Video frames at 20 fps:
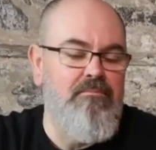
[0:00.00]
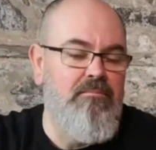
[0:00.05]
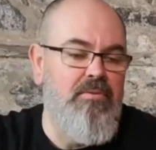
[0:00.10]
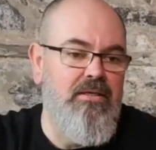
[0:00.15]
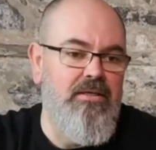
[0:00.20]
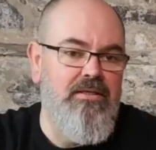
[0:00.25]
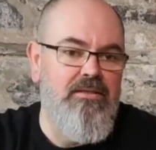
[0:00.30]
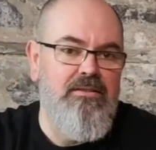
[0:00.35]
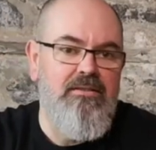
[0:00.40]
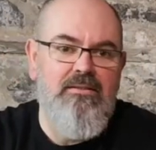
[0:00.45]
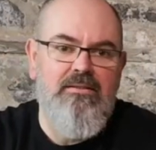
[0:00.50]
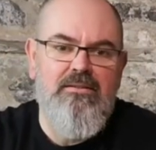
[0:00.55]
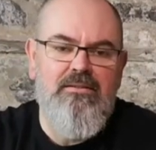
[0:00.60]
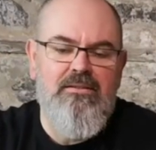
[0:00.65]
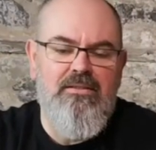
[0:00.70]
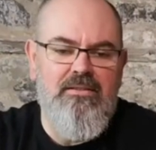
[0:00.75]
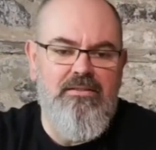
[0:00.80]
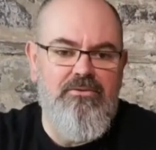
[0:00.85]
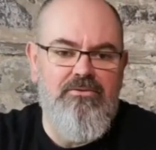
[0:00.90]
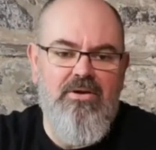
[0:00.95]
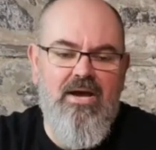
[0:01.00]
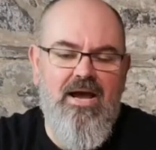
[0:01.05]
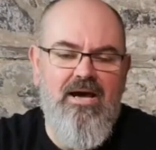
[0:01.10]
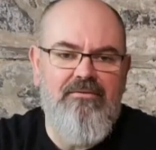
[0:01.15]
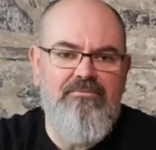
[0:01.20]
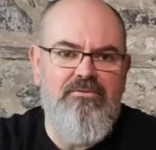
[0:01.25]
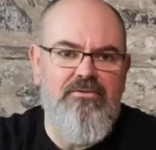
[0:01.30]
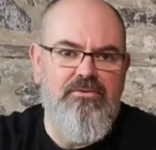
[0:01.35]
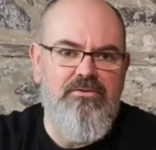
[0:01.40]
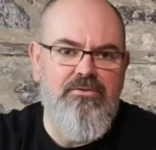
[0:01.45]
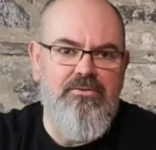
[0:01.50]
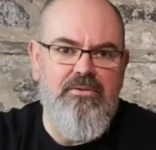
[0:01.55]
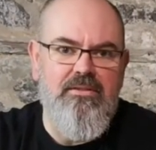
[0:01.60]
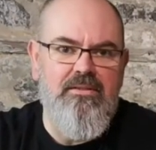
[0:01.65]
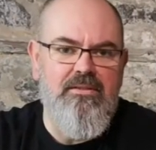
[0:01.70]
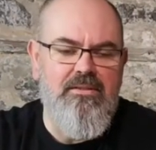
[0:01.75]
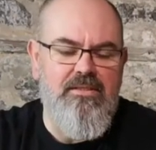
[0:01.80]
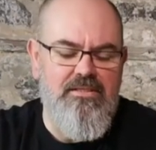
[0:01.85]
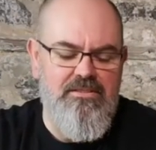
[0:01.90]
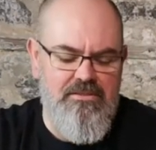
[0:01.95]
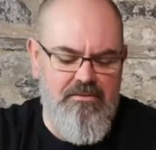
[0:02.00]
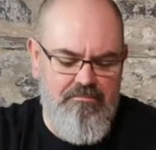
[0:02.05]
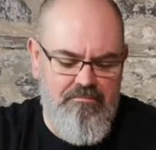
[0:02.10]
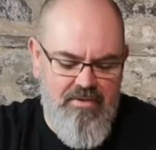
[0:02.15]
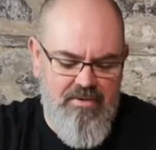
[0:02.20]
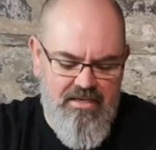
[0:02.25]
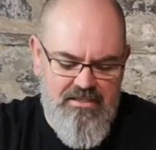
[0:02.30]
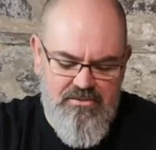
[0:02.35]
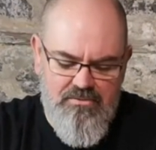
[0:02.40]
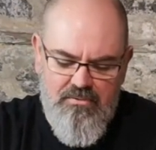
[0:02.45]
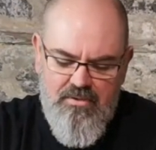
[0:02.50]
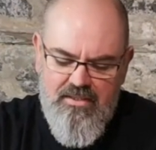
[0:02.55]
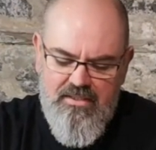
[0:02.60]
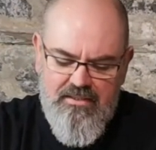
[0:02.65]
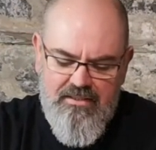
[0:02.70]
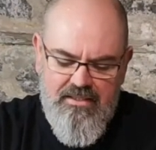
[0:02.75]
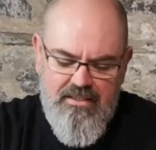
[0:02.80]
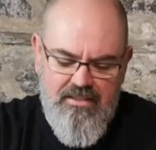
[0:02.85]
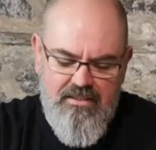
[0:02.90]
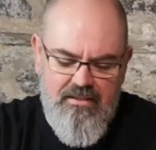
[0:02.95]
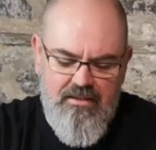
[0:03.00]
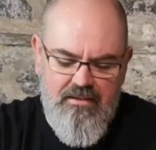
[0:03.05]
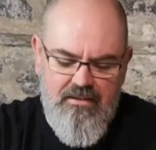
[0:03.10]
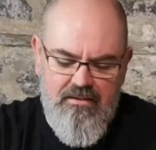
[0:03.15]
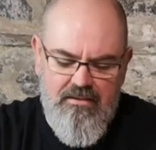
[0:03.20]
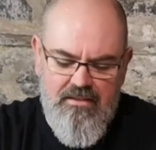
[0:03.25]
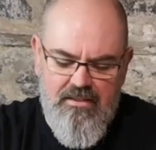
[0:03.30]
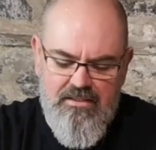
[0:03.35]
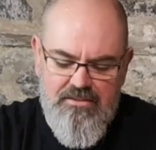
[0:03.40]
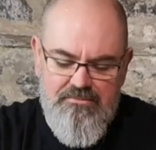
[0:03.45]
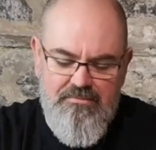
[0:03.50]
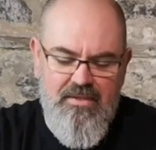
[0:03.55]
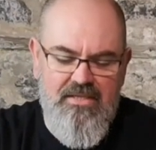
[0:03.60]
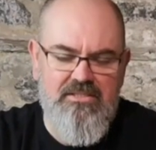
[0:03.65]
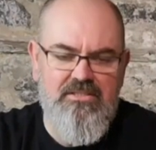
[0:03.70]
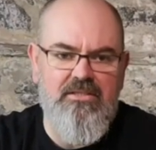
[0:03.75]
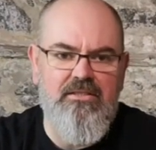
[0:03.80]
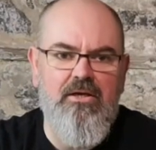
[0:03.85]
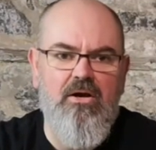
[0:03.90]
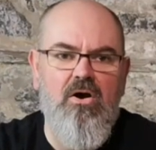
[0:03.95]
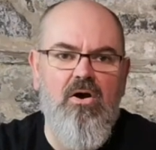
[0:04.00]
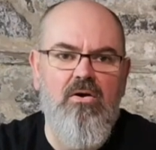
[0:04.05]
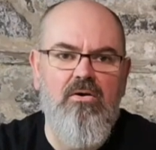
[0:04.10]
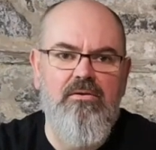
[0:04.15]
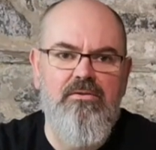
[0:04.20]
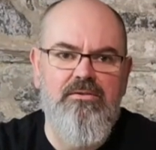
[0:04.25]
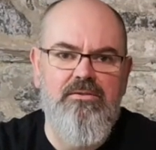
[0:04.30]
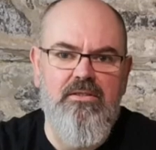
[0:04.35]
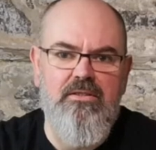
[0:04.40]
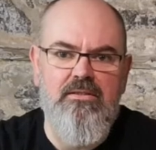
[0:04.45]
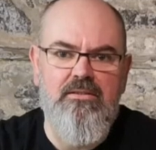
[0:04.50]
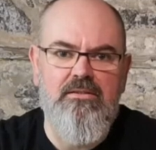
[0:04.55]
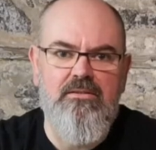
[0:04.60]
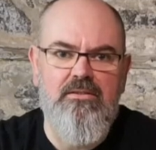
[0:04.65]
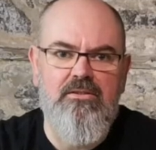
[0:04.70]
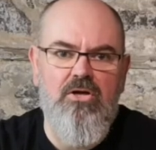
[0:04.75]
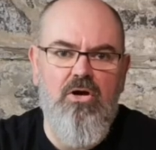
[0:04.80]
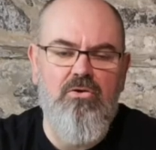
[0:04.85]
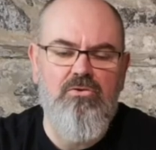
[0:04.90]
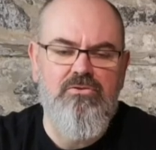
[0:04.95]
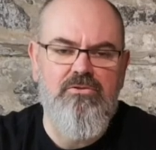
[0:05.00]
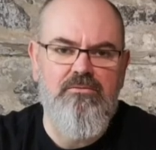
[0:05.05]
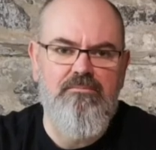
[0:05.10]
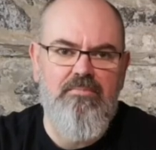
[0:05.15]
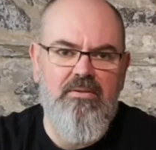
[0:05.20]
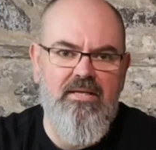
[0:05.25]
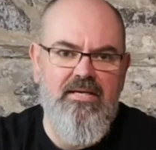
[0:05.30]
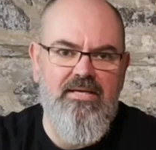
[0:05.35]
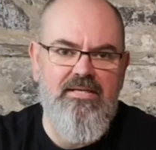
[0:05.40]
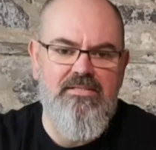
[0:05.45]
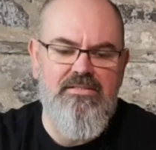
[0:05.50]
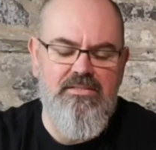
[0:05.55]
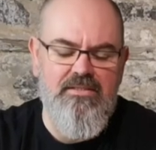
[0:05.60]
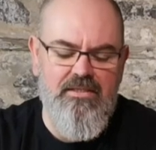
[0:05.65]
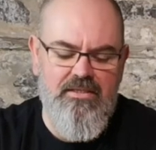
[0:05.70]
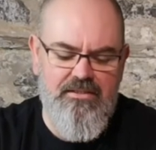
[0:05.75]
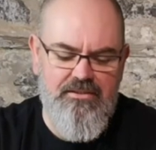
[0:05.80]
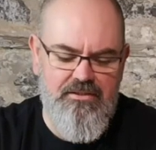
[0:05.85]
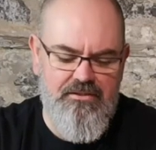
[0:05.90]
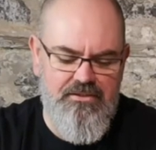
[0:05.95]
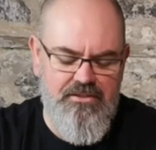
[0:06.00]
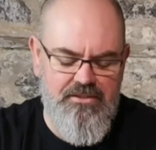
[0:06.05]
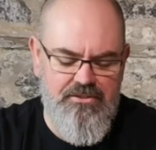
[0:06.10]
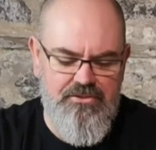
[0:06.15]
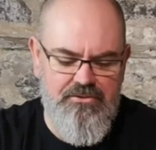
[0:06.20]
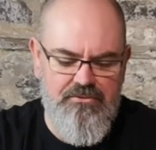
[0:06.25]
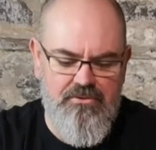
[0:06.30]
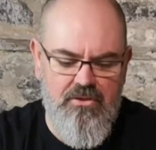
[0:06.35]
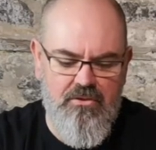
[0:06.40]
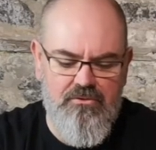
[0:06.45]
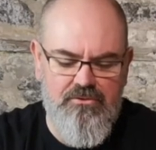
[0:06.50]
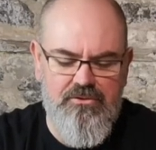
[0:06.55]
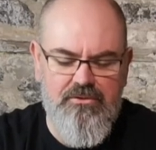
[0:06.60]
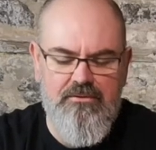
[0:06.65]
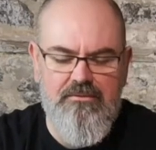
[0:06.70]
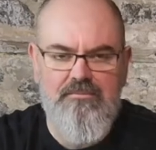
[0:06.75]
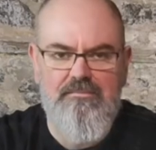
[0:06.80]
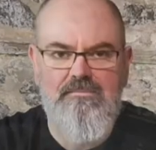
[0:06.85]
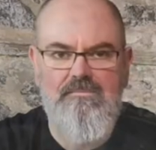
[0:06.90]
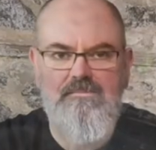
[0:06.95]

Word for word: but you have to do it. It's the best way to get especially hard to culture plants into tissue culture.